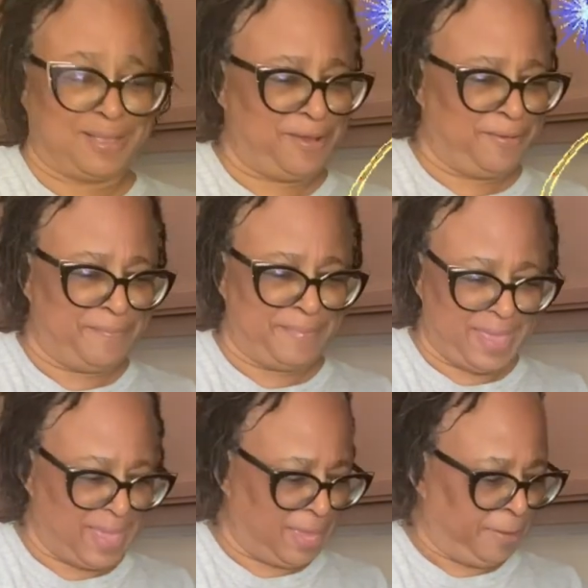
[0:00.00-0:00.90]
Oh
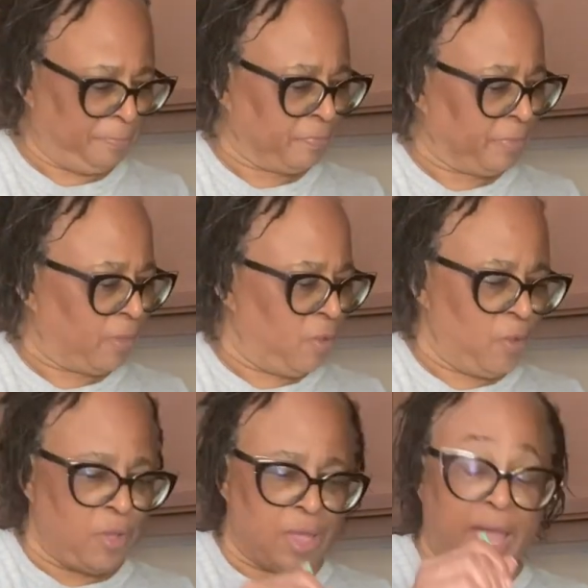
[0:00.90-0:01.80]
man,
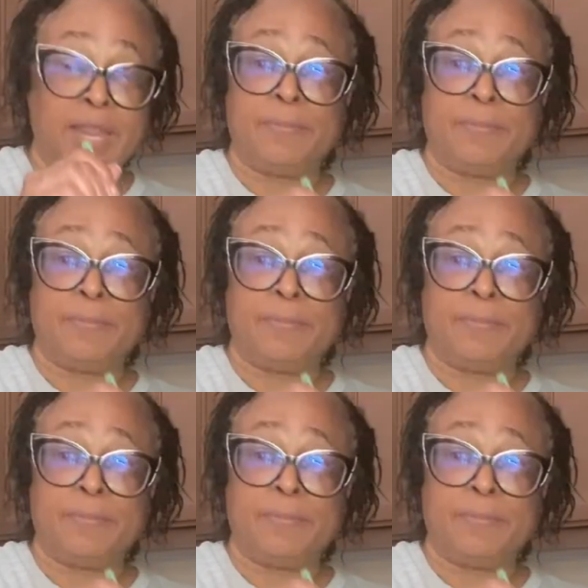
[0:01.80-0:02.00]
I gotta